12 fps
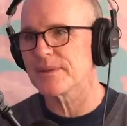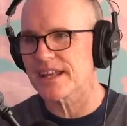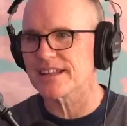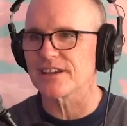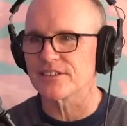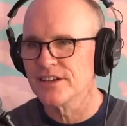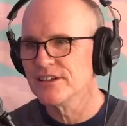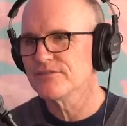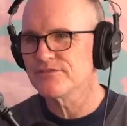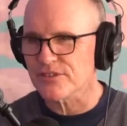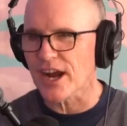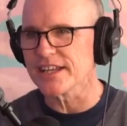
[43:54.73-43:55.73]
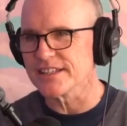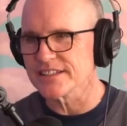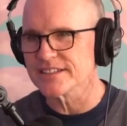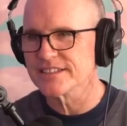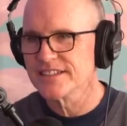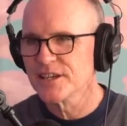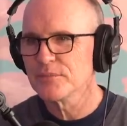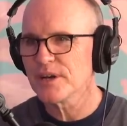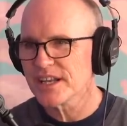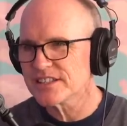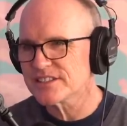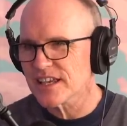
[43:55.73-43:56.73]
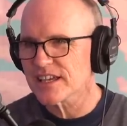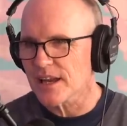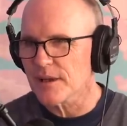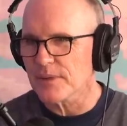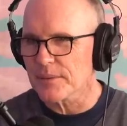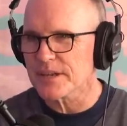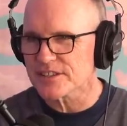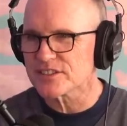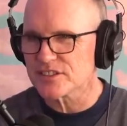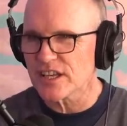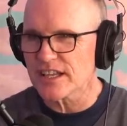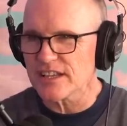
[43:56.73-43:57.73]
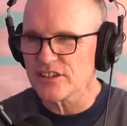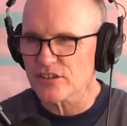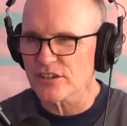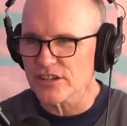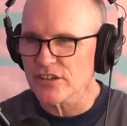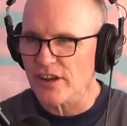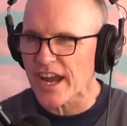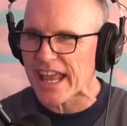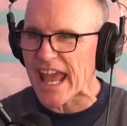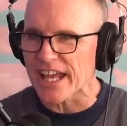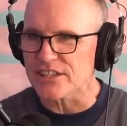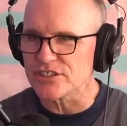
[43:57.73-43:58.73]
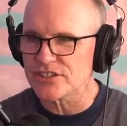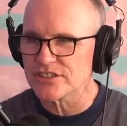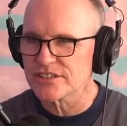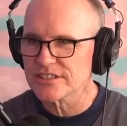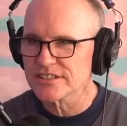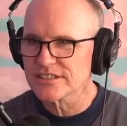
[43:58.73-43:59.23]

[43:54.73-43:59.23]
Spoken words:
I'm not, like, frightened, but it's like you're on edge.